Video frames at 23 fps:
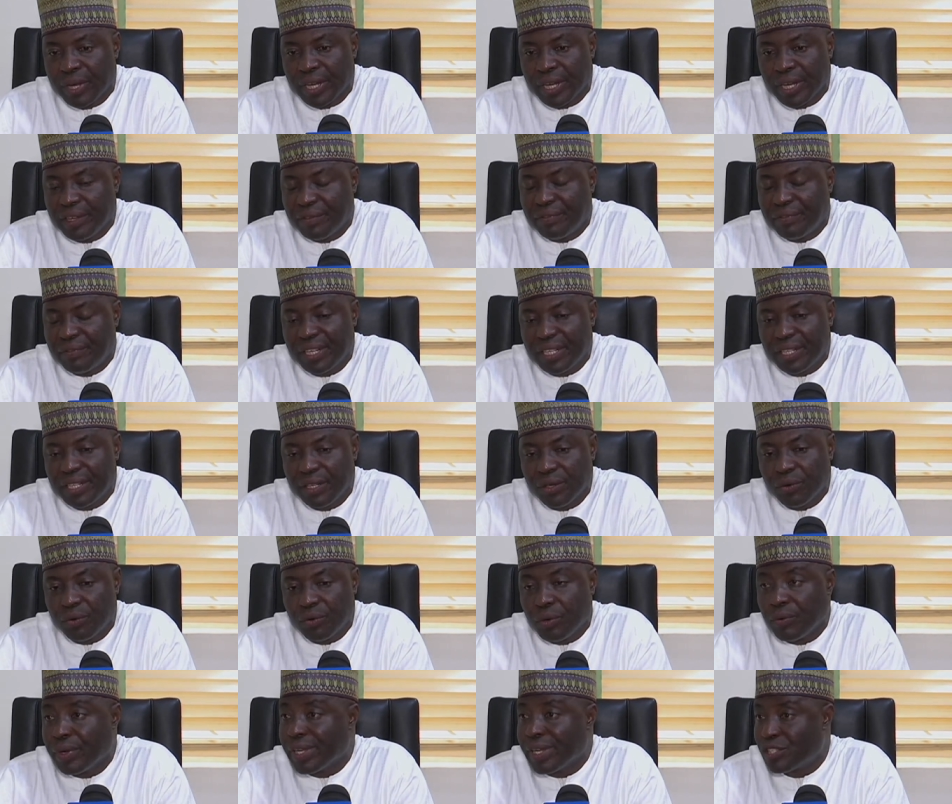We are definitely
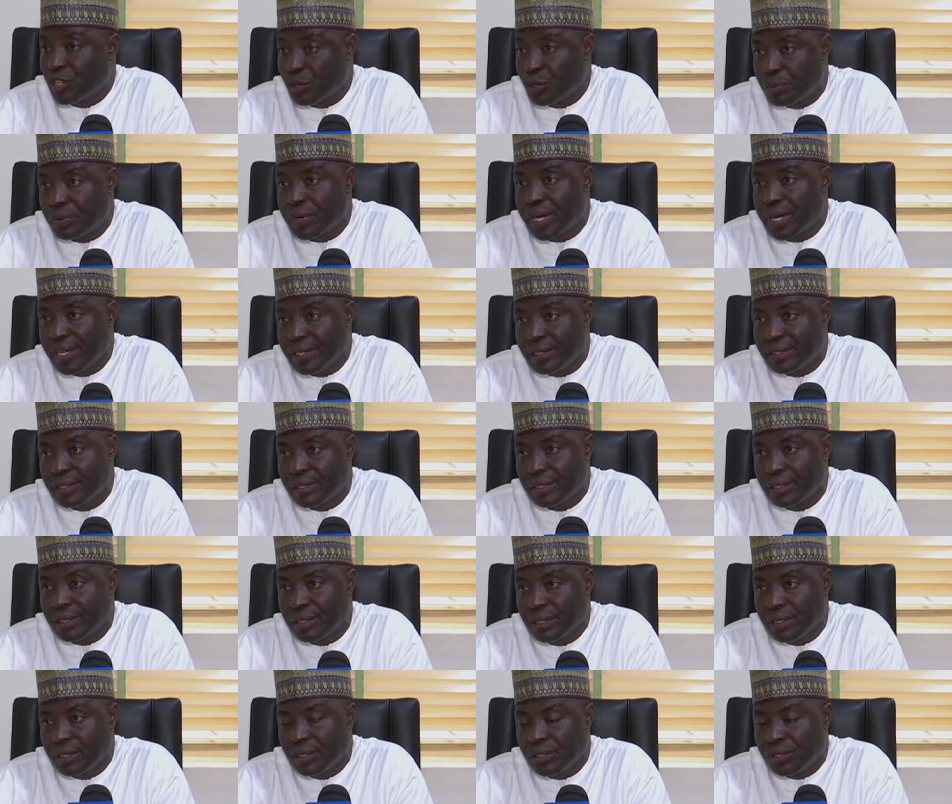we were surprised.
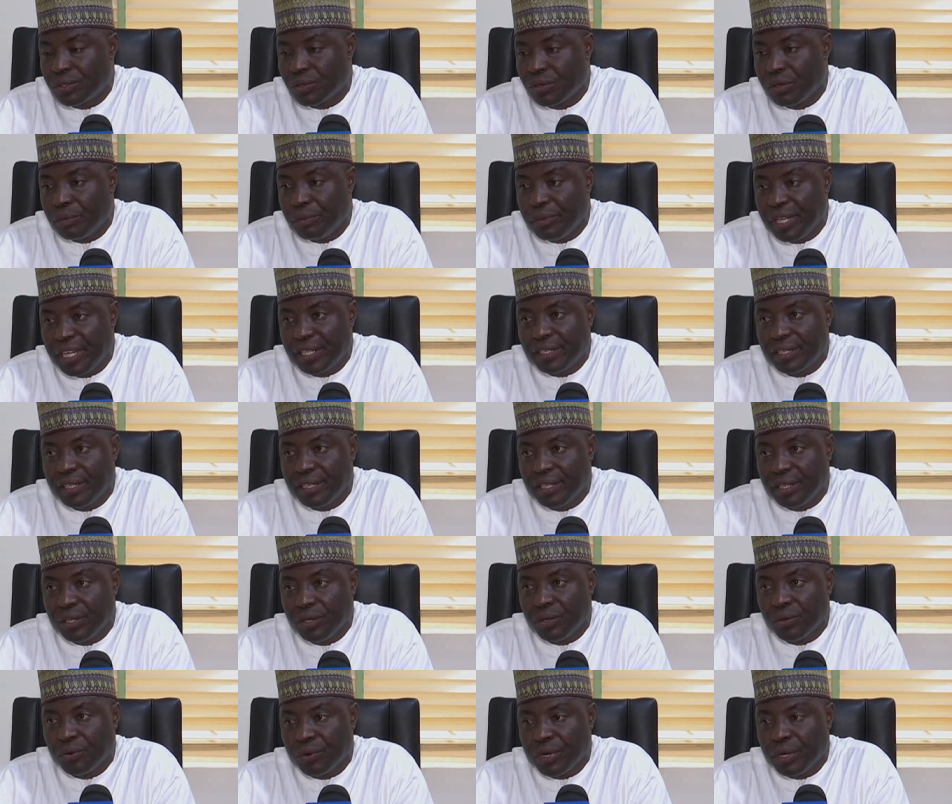So
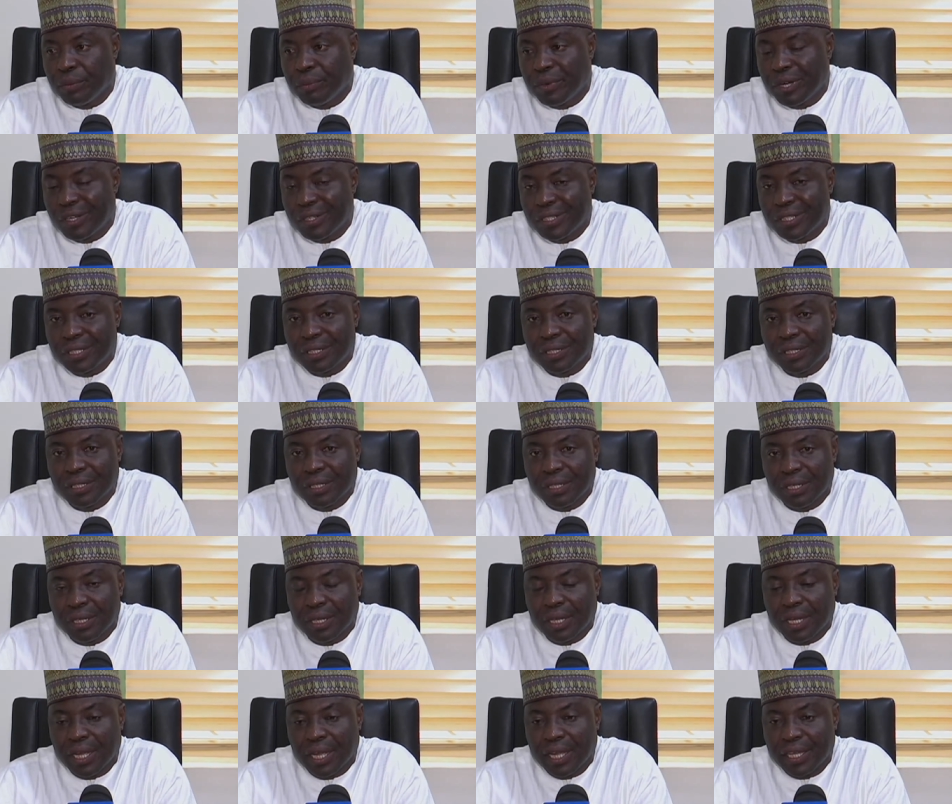immediately we mount
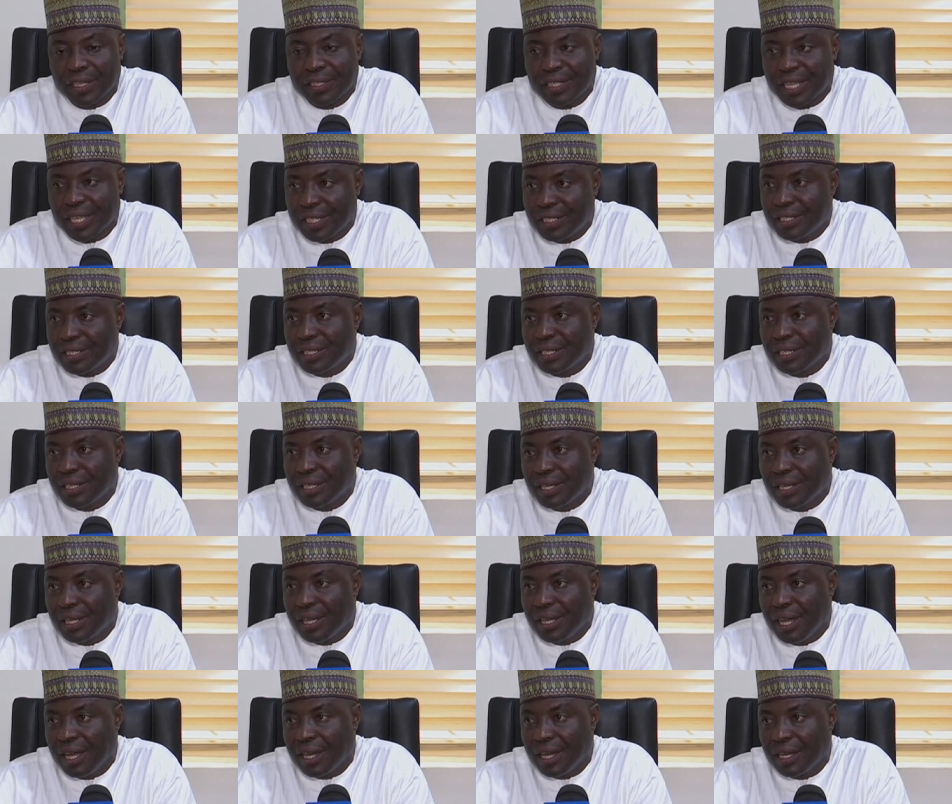a search
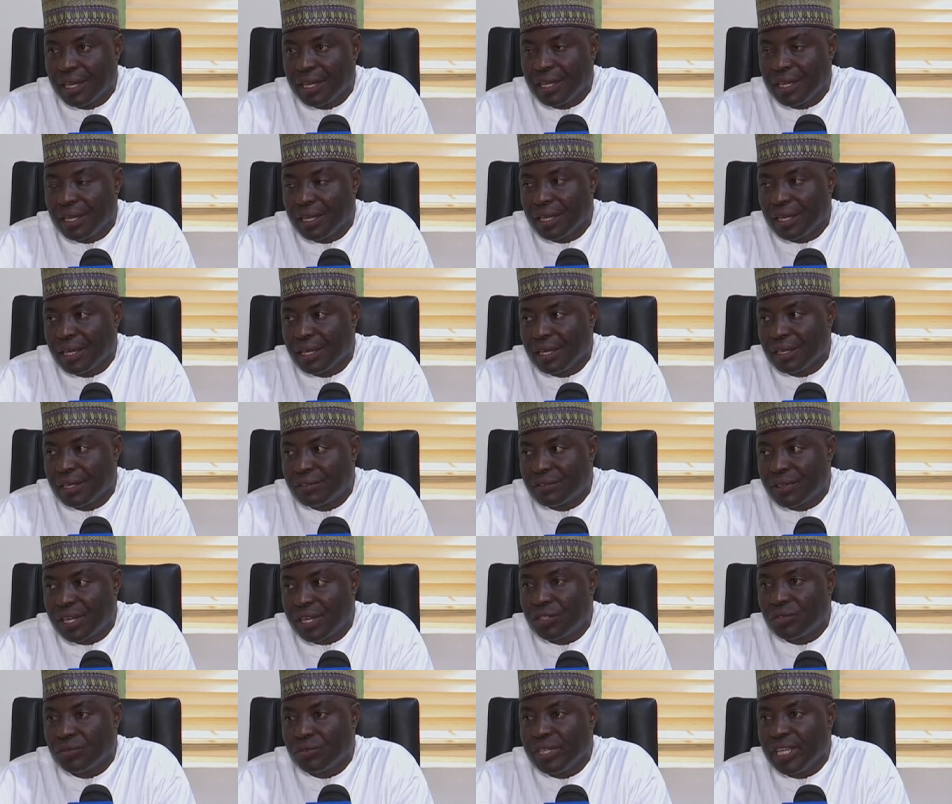and uh,
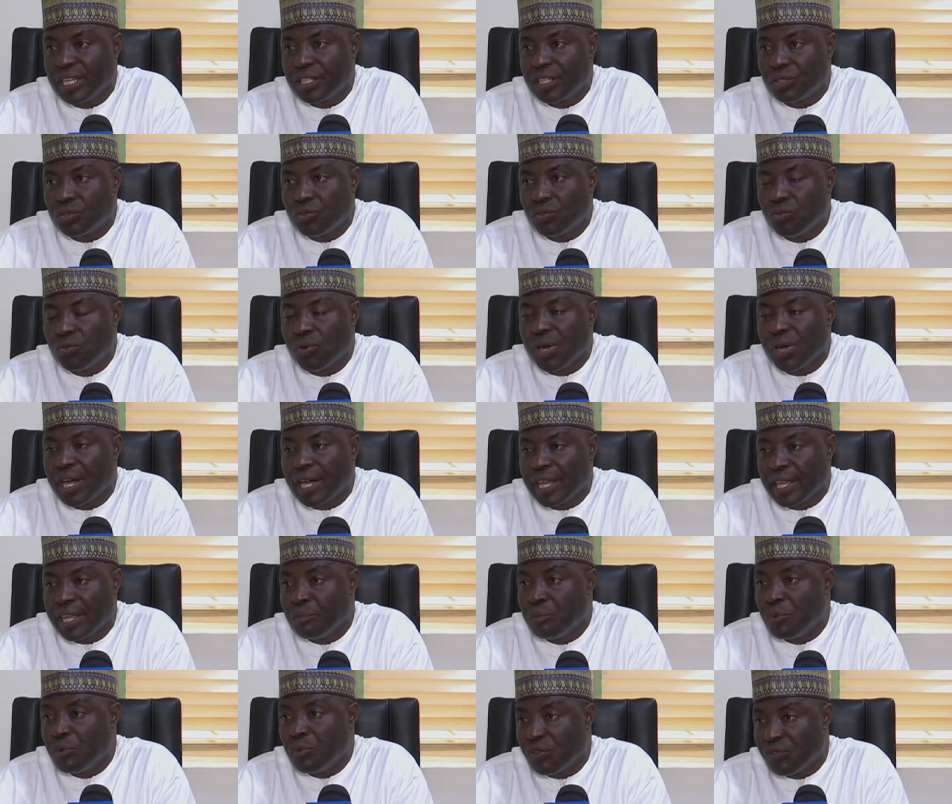try to get who
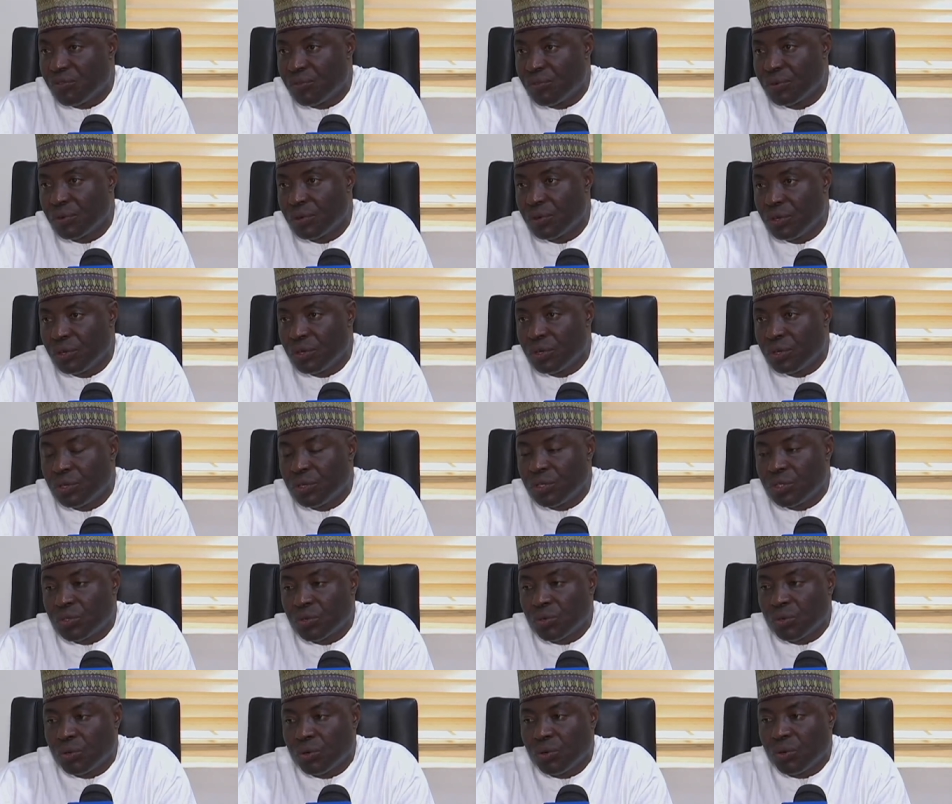are involved
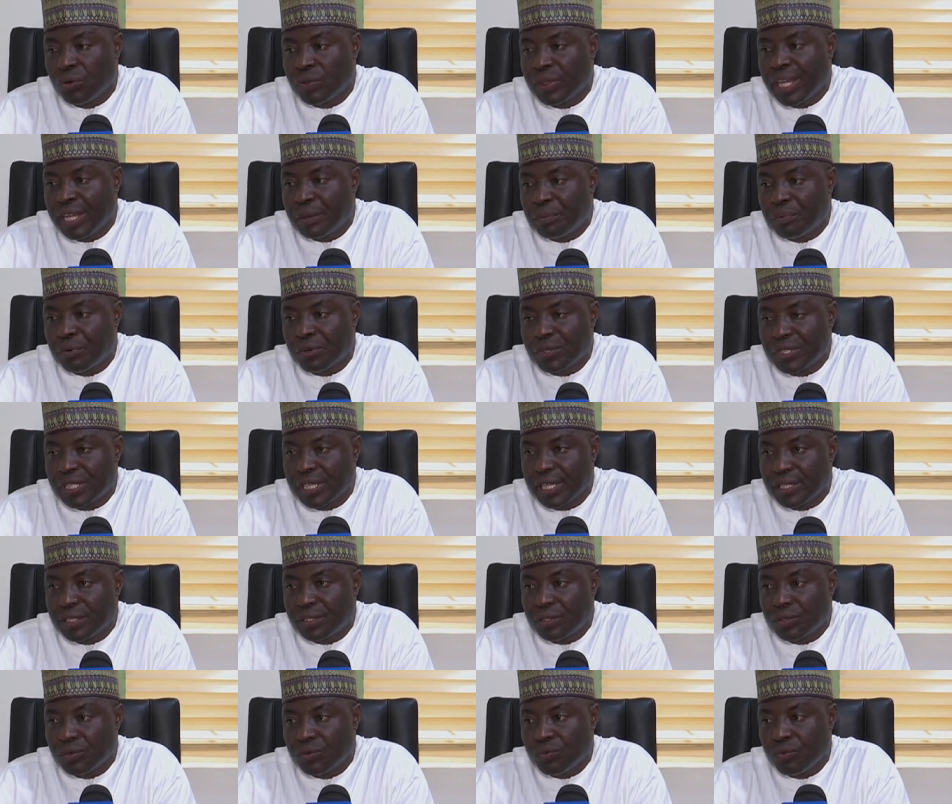so on that
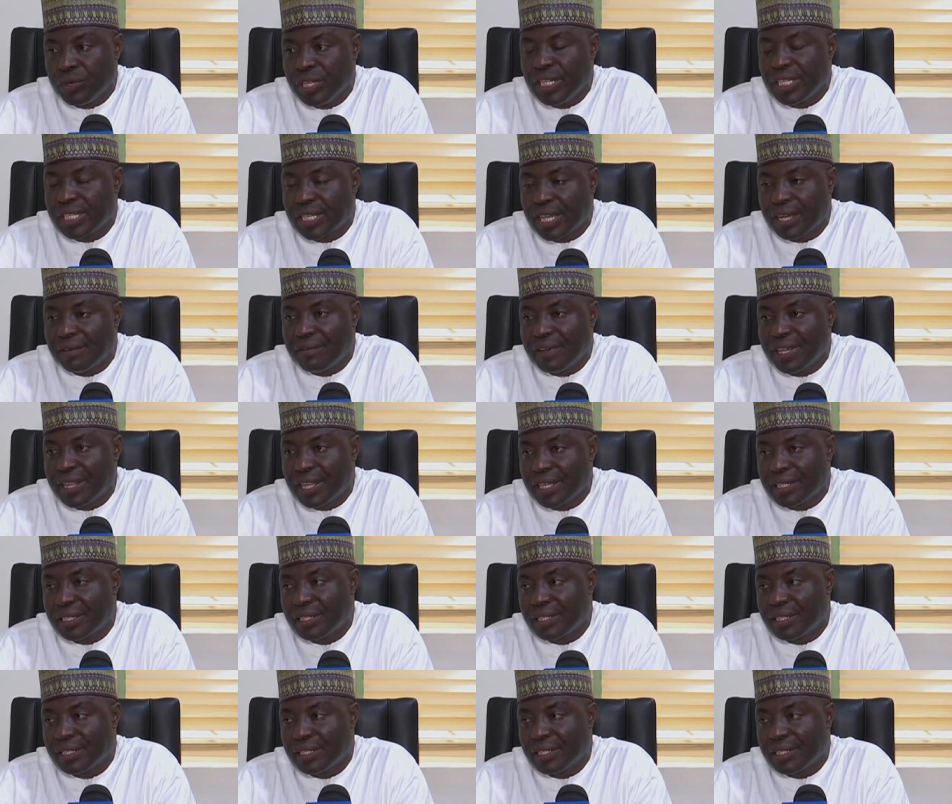process, we discover